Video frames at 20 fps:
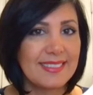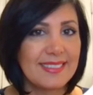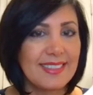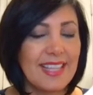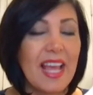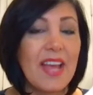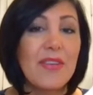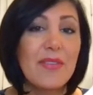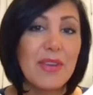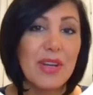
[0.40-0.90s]

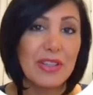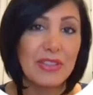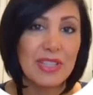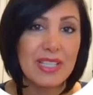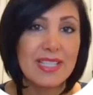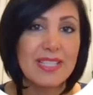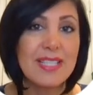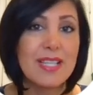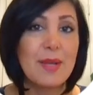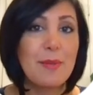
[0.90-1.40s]
A very
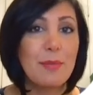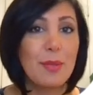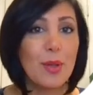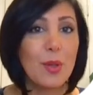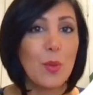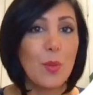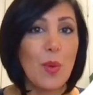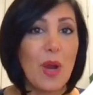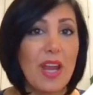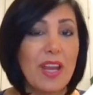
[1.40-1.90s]
simple
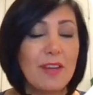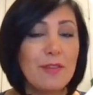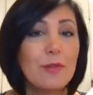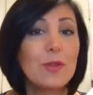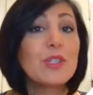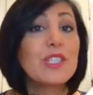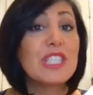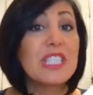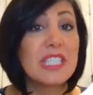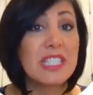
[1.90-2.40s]
way for
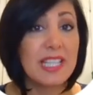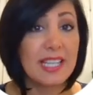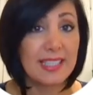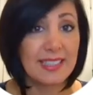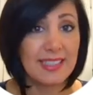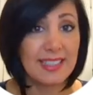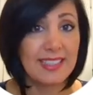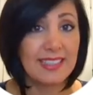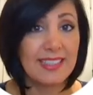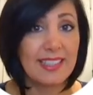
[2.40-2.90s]

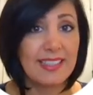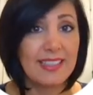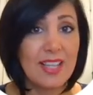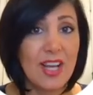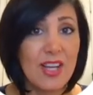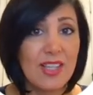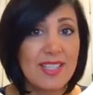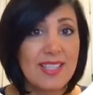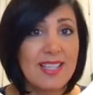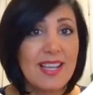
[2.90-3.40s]
detecting
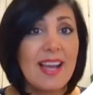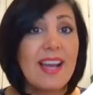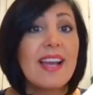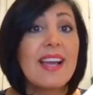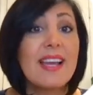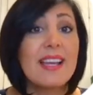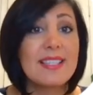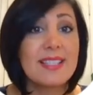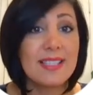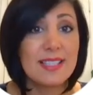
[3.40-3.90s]
deadlocks
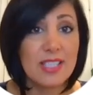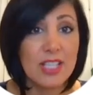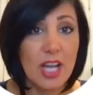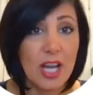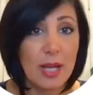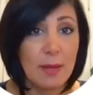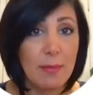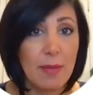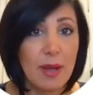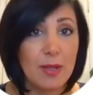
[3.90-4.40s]
is a
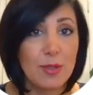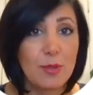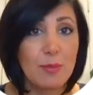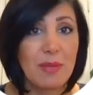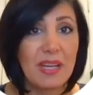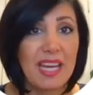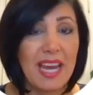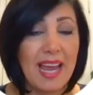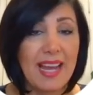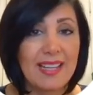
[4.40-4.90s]
timeout
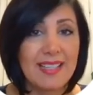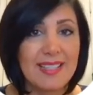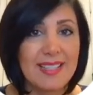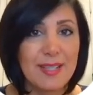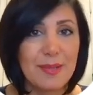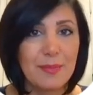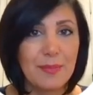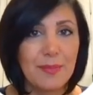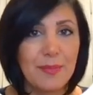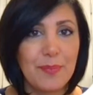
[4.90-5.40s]
mechanism.
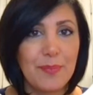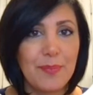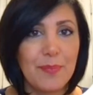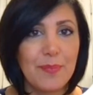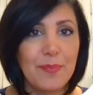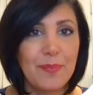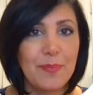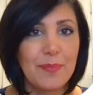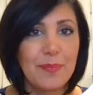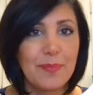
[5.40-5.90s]

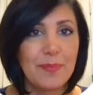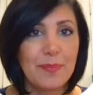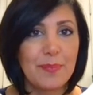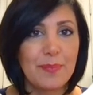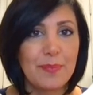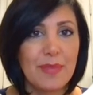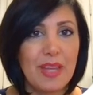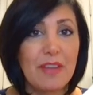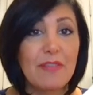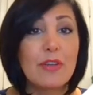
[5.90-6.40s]

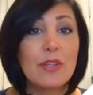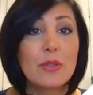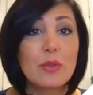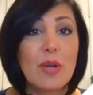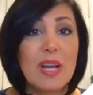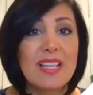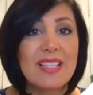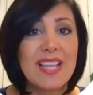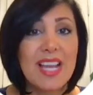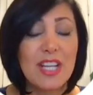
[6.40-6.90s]
If a
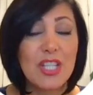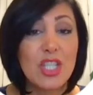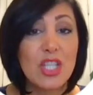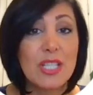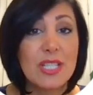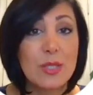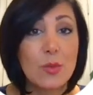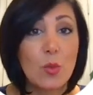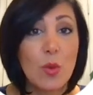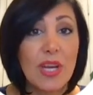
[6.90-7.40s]
transaction
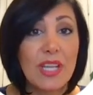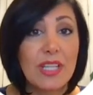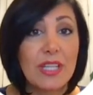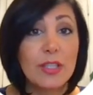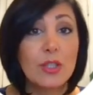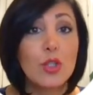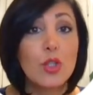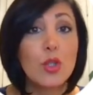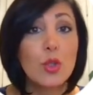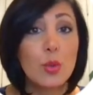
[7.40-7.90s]
is waiting
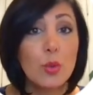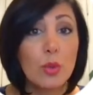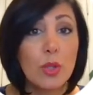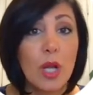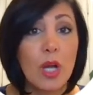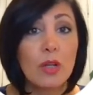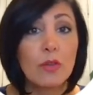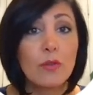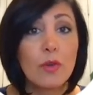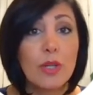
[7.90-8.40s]
too
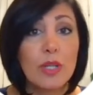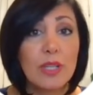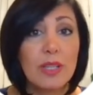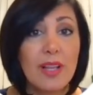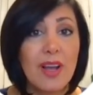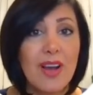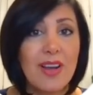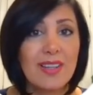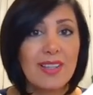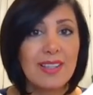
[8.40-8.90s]
long for a
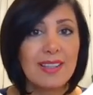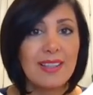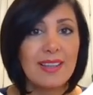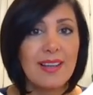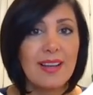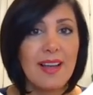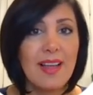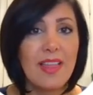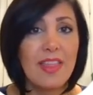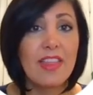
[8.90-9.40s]
lock,
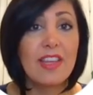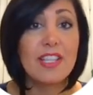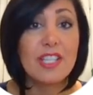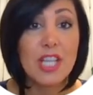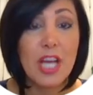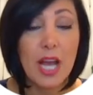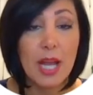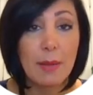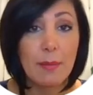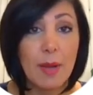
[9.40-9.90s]
the
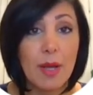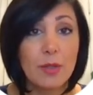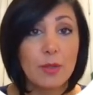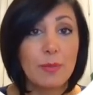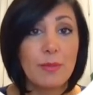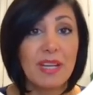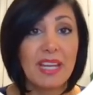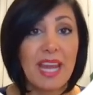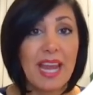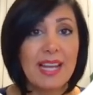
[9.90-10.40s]
timeout
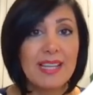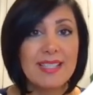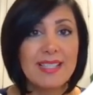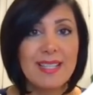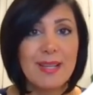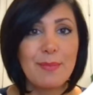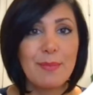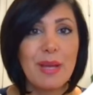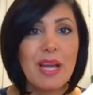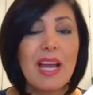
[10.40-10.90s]

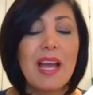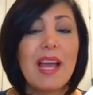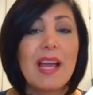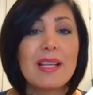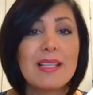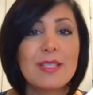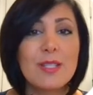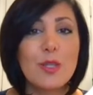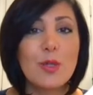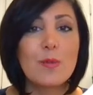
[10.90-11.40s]
mechanism
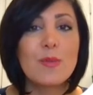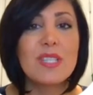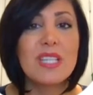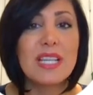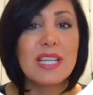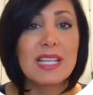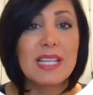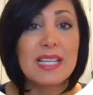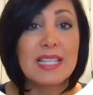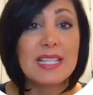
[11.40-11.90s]
assumes it
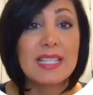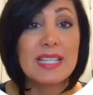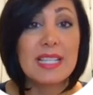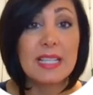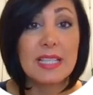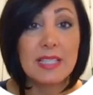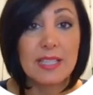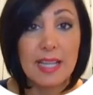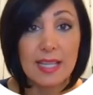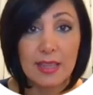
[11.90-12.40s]
is in a
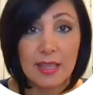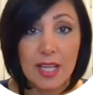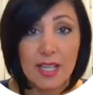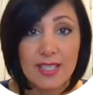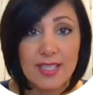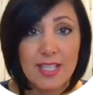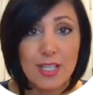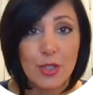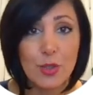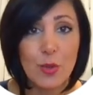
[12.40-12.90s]
deadlock
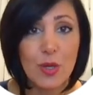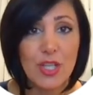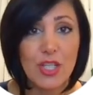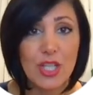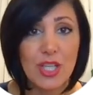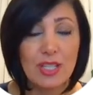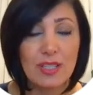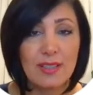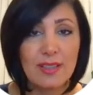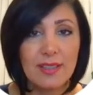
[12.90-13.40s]

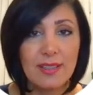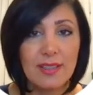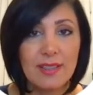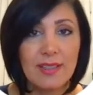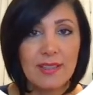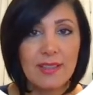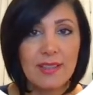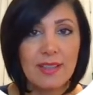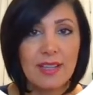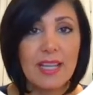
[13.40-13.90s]
situation
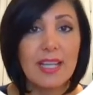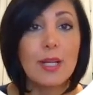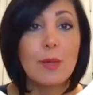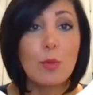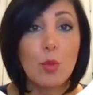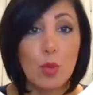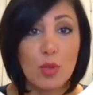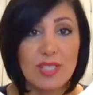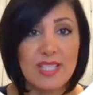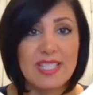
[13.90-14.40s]
and
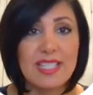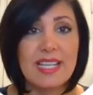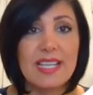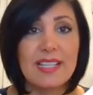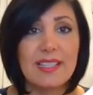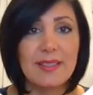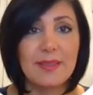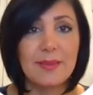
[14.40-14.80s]
aborts it.